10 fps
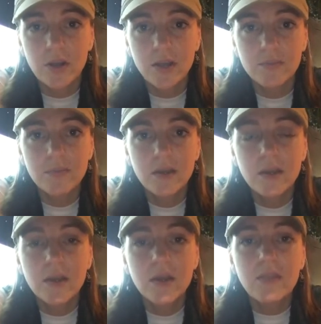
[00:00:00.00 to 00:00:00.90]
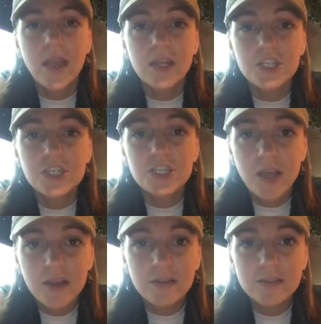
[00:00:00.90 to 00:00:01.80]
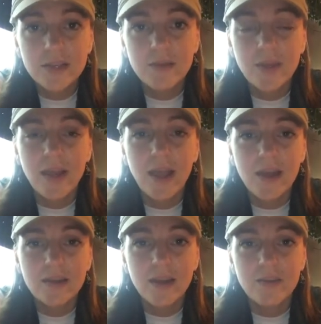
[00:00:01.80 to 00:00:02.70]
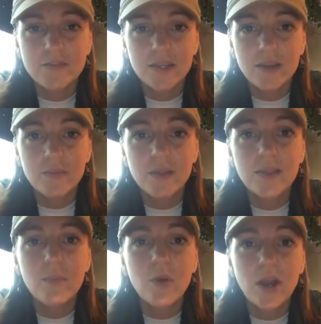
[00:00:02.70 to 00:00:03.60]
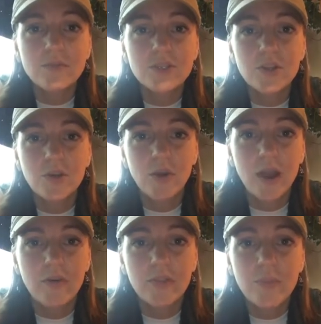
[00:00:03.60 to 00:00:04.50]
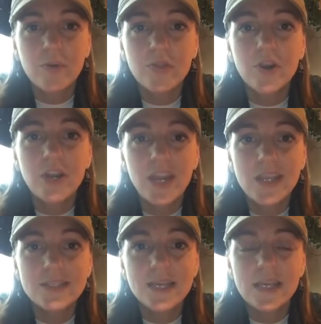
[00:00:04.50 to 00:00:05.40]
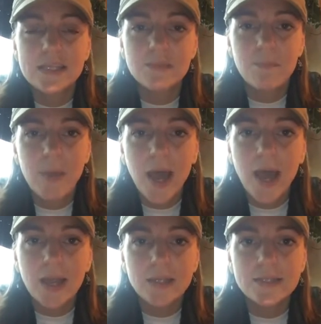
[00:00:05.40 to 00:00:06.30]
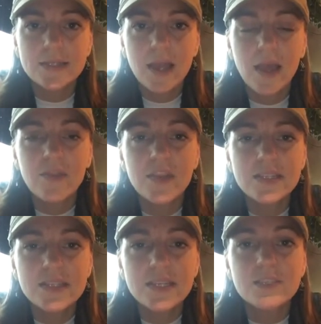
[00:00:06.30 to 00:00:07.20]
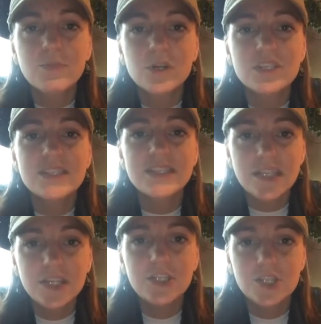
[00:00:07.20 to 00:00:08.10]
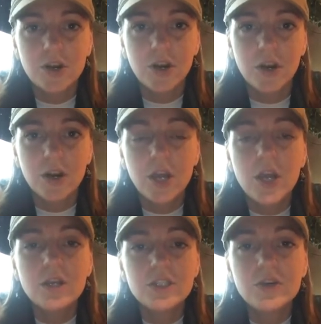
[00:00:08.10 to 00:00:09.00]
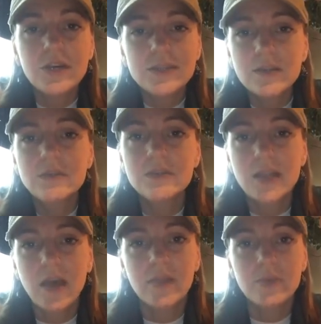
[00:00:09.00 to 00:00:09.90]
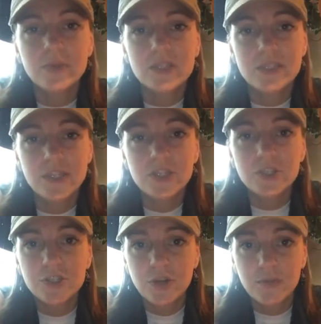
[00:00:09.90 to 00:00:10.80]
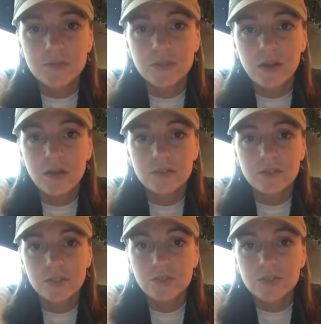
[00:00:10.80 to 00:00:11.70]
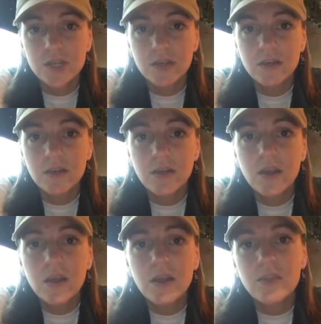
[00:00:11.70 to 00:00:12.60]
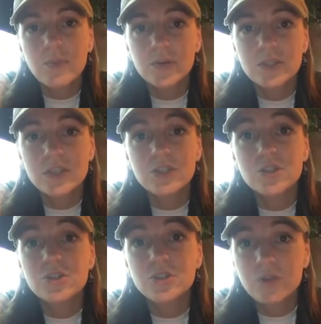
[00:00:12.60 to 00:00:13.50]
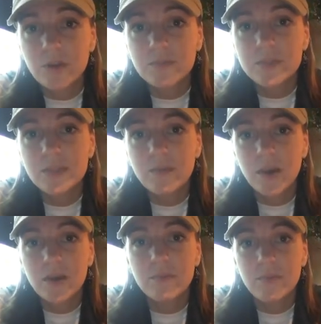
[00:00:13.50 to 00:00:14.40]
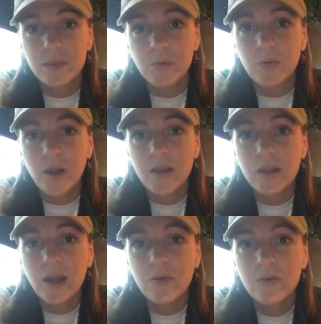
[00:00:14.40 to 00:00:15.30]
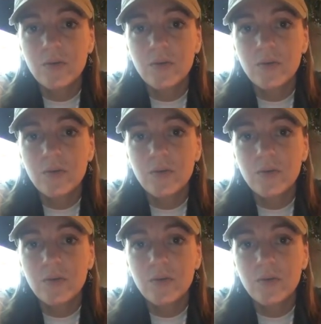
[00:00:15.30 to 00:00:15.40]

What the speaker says: him. They shackled him and handcuffed him. They brought him to the ground. They put their knees in his back and said, "This is procedure." Do you guys understand that procedure trumps the Constitution? That procedure trumps the American people right now?